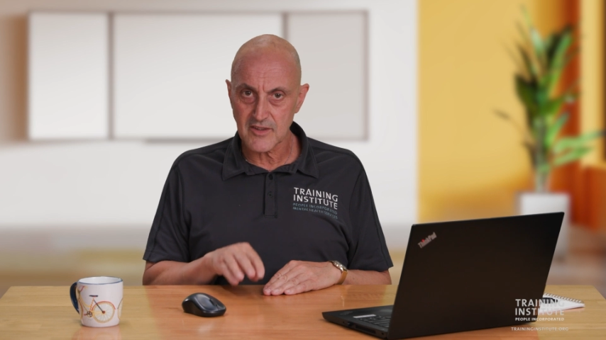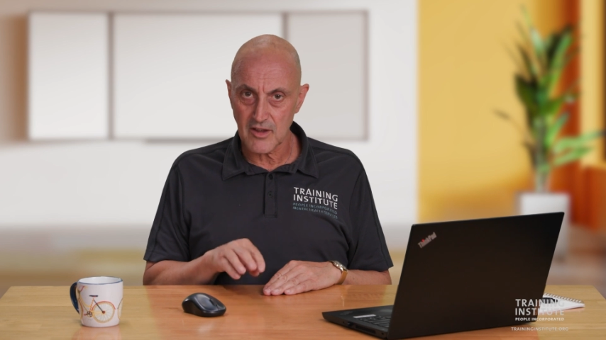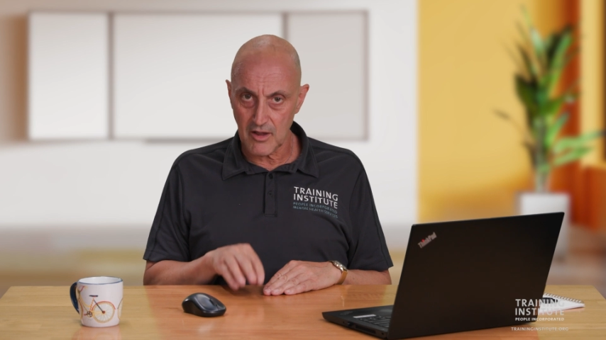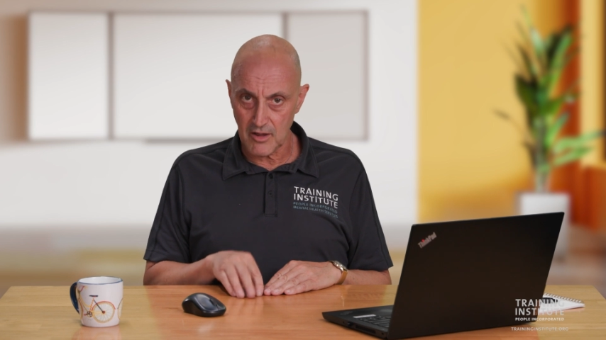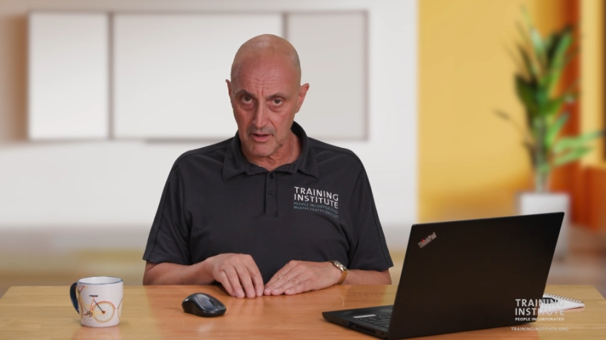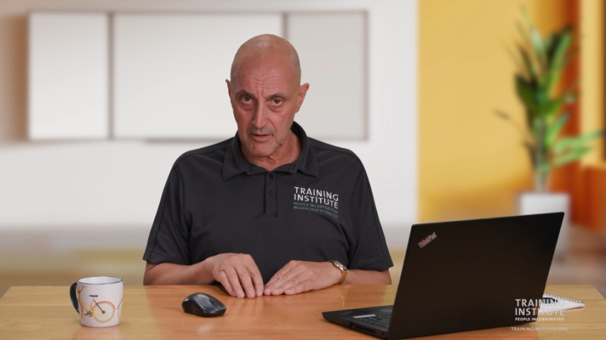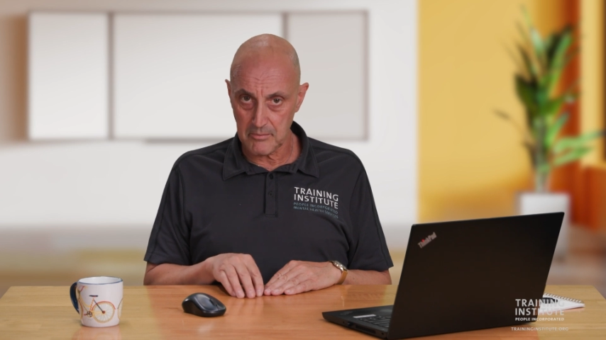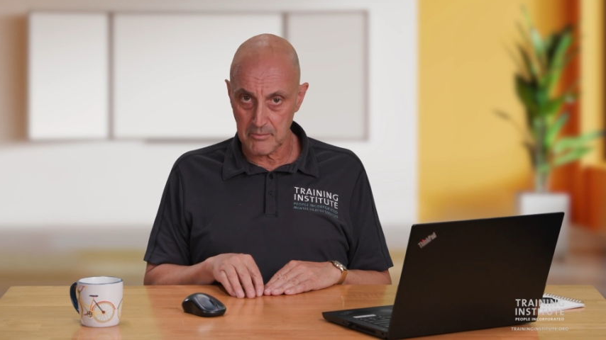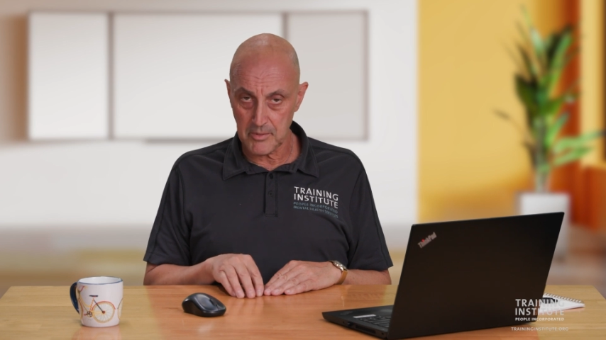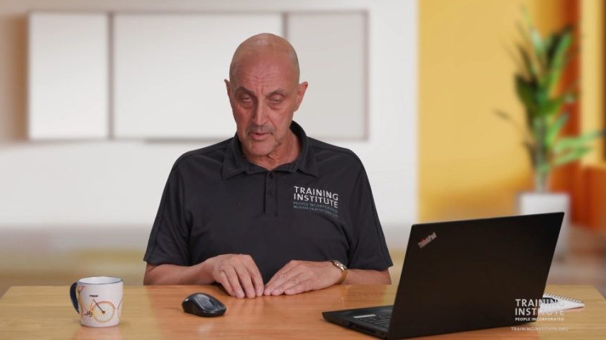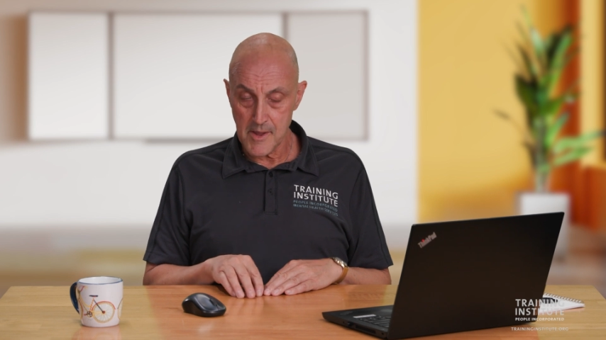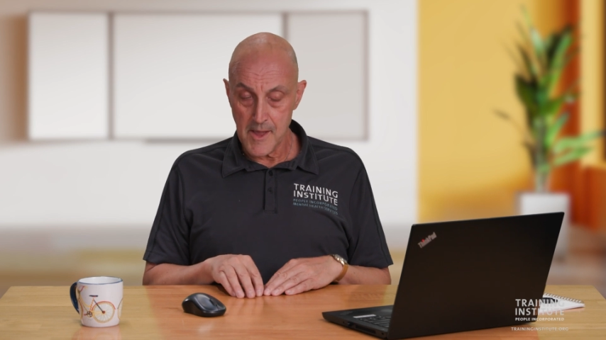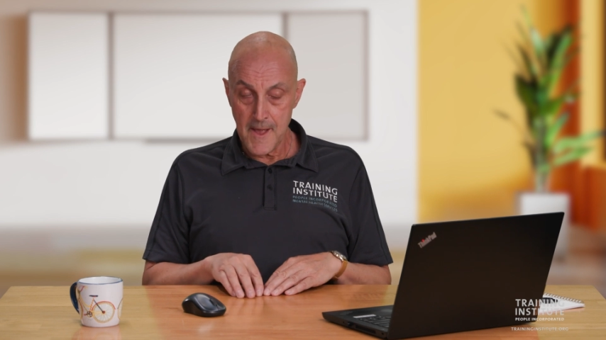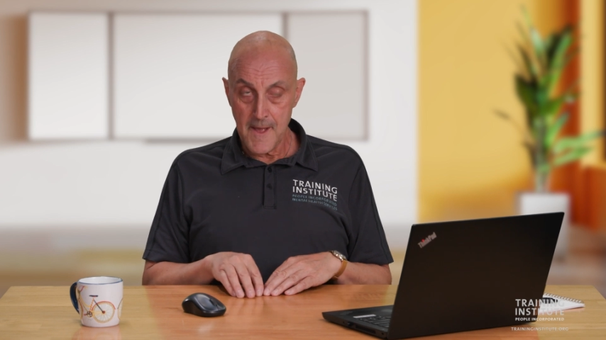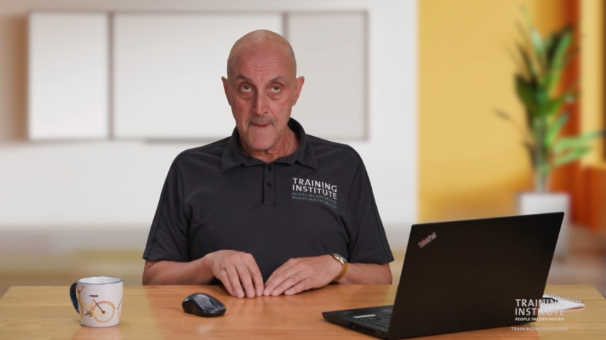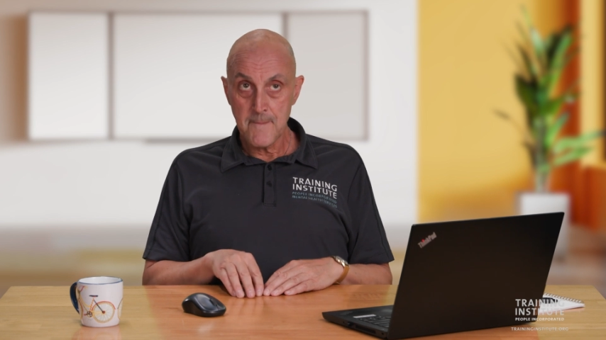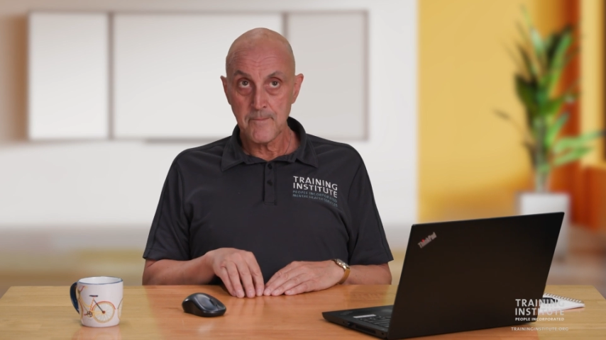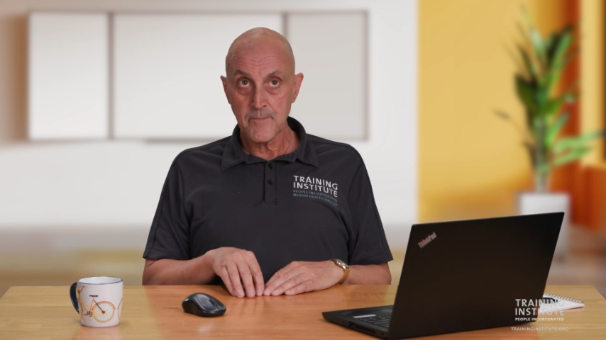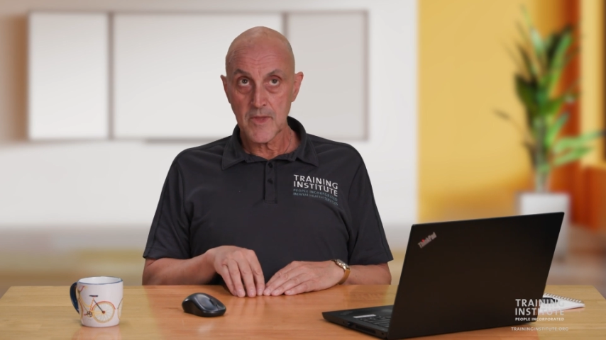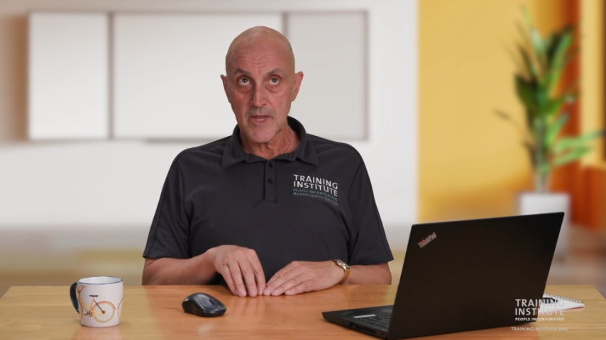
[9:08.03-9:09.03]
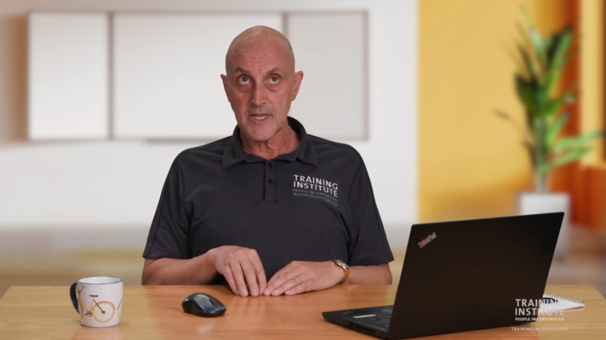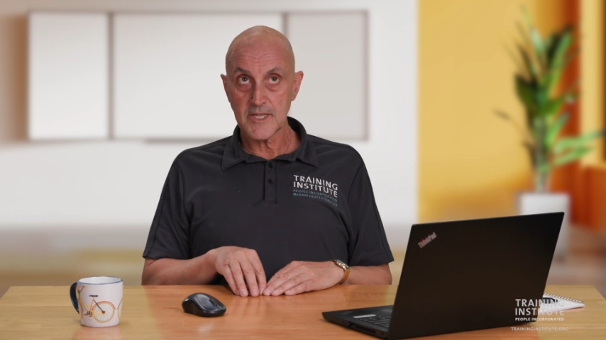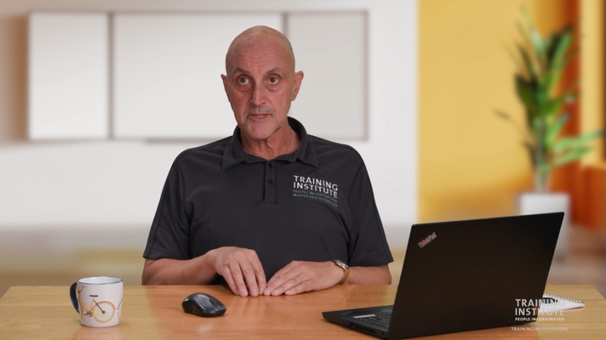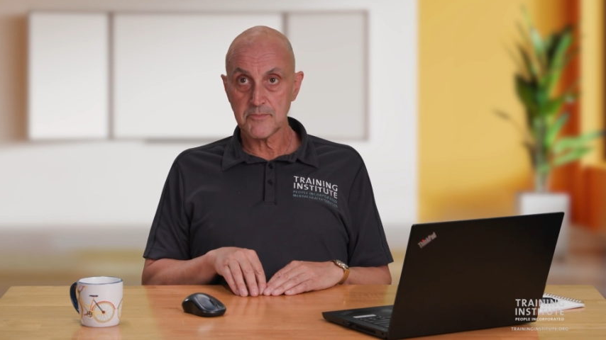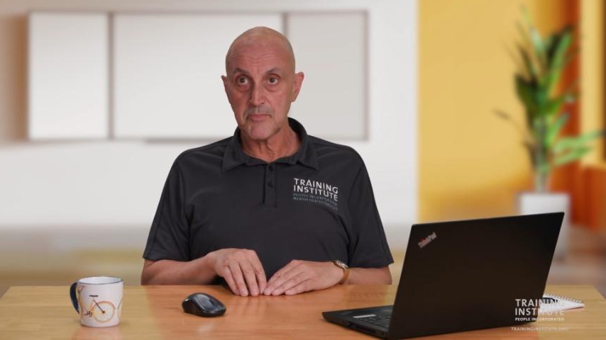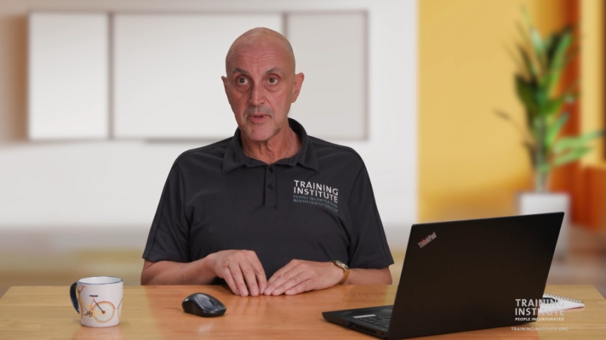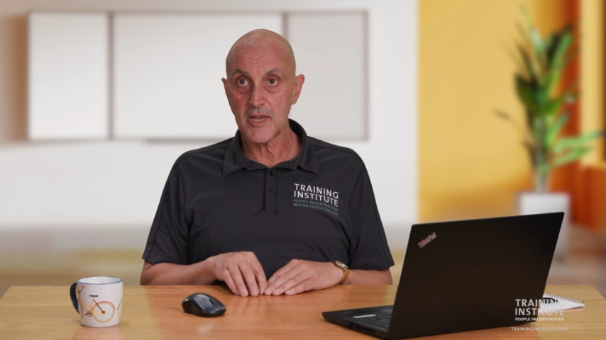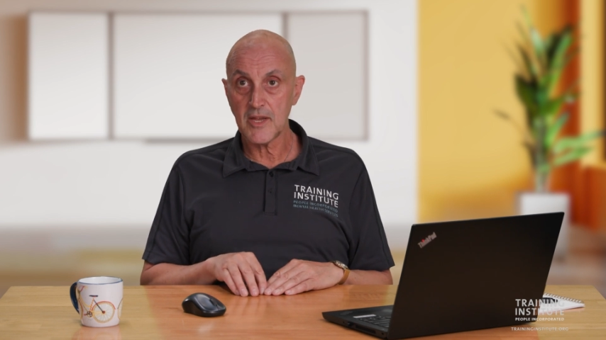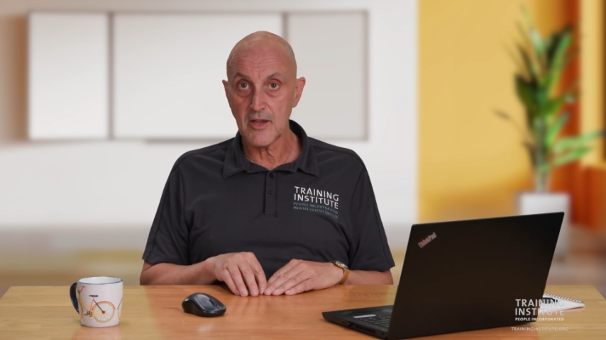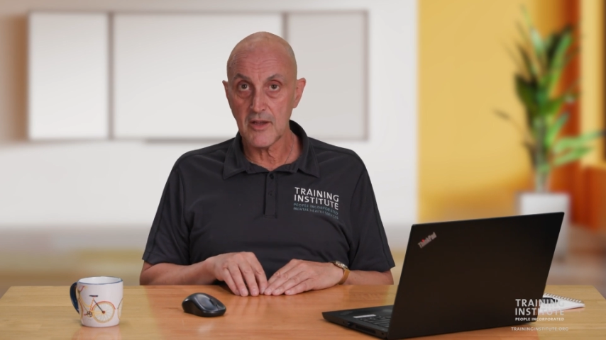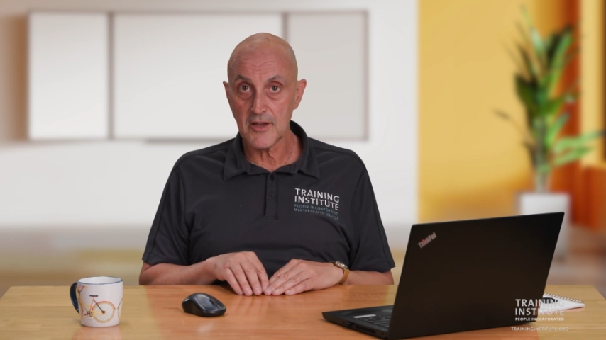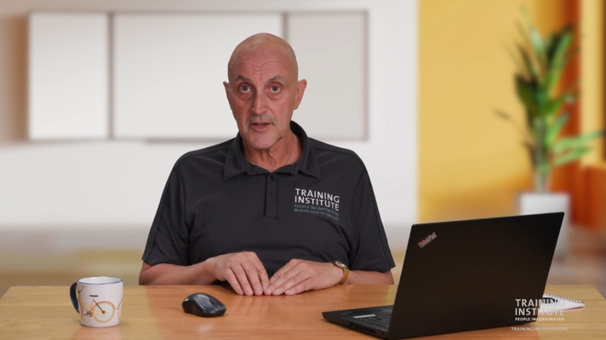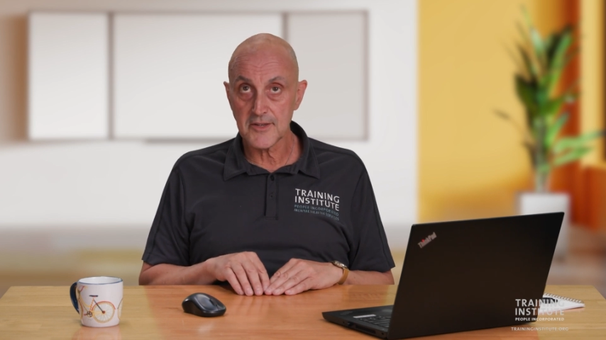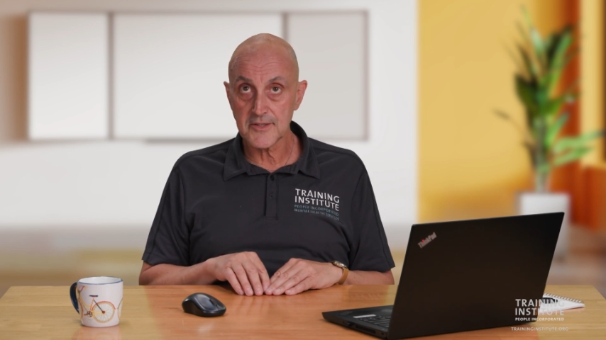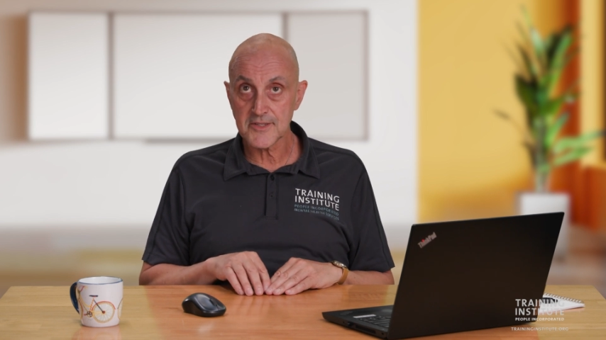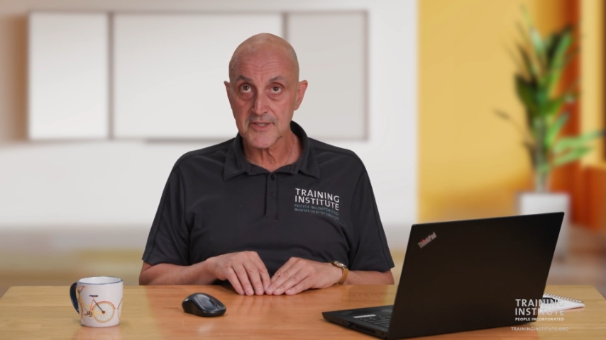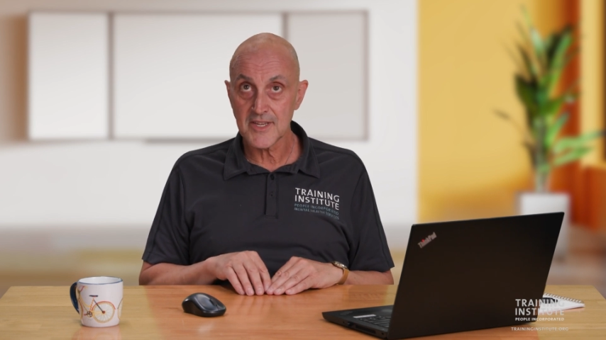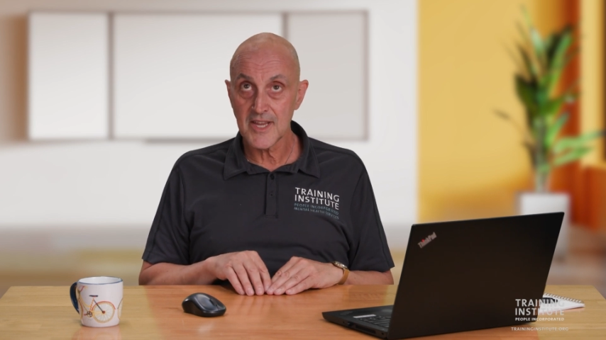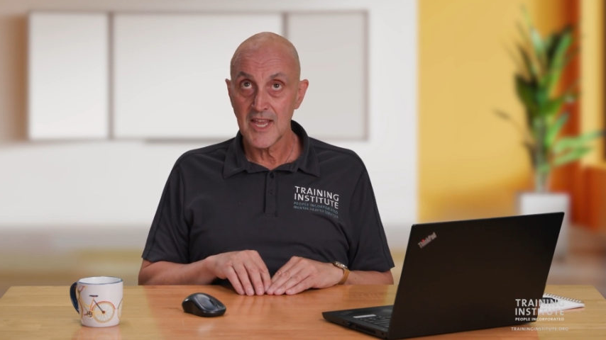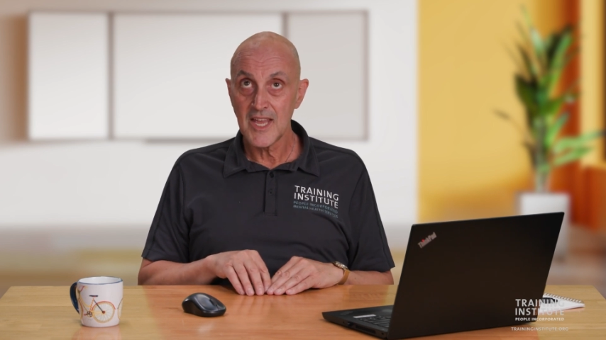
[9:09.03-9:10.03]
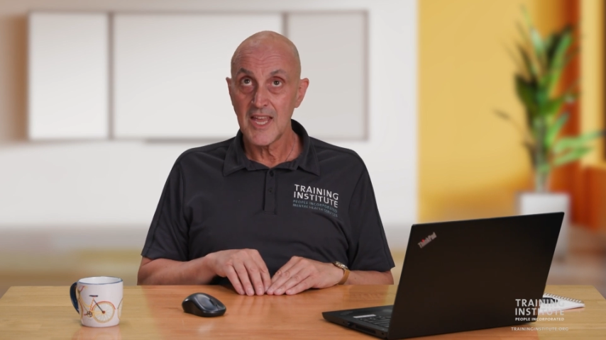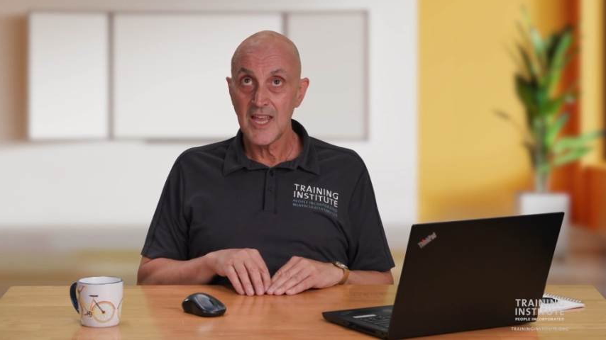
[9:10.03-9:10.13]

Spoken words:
up is because